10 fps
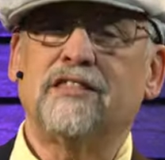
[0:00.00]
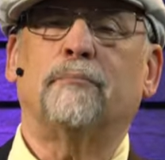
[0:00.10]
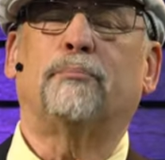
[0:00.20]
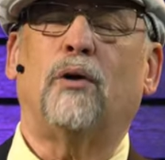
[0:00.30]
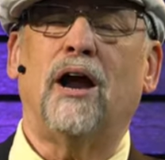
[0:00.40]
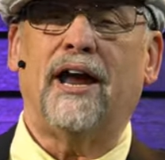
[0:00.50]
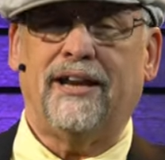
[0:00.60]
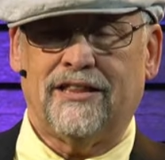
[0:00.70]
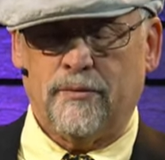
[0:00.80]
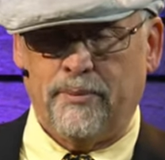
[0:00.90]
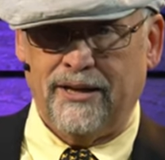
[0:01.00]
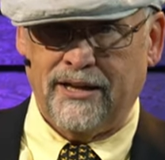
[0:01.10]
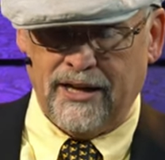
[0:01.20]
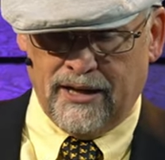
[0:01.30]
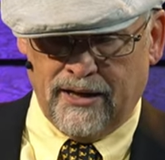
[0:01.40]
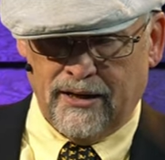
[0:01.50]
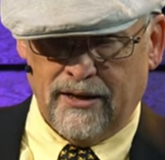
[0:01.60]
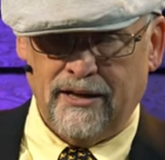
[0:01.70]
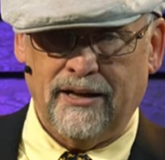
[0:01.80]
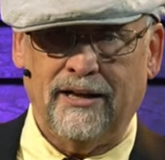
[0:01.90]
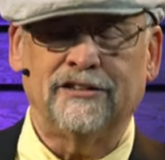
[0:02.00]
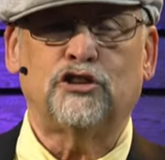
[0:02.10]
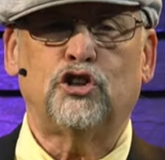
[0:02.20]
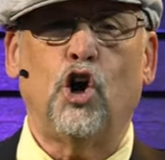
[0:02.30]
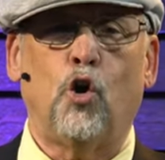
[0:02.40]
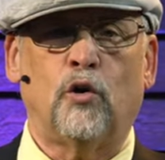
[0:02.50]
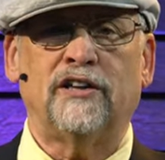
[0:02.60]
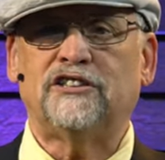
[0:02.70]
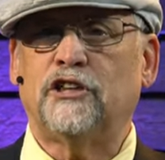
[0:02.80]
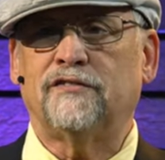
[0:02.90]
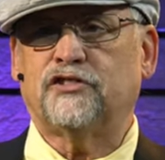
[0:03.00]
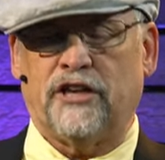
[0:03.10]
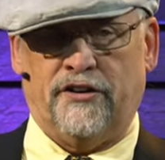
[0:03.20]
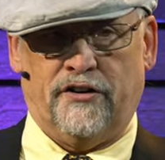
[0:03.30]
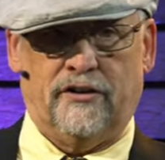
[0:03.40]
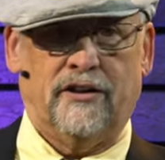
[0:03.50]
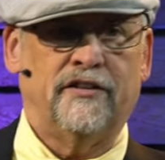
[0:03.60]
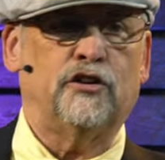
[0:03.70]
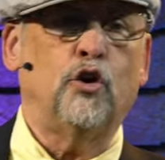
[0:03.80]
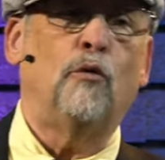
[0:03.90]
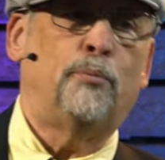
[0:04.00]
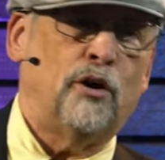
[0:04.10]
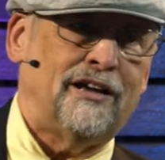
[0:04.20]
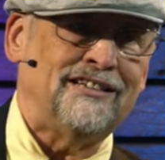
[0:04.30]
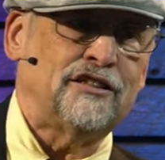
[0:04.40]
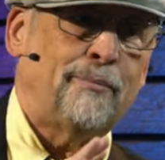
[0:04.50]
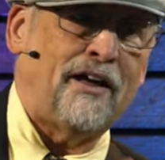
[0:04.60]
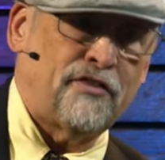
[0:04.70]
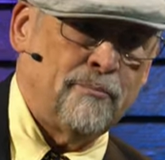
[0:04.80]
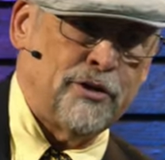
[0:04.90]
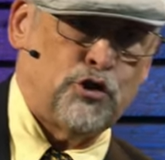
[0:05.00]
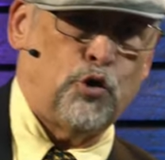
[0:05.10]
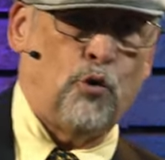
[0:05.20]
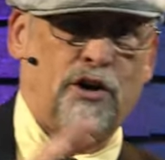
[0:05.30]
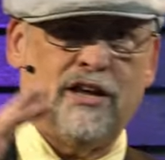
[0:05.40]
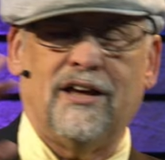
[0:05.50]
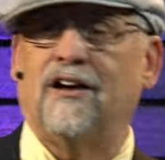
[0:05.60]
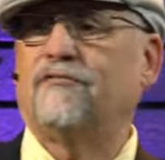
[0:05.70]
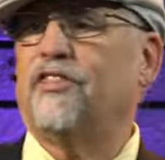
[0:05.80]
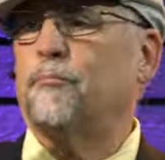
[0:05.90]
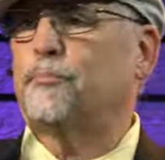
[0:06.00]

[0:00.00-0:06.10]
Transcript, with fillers: the bride at the beginning is totally self centered. This whole book is about the maturity of the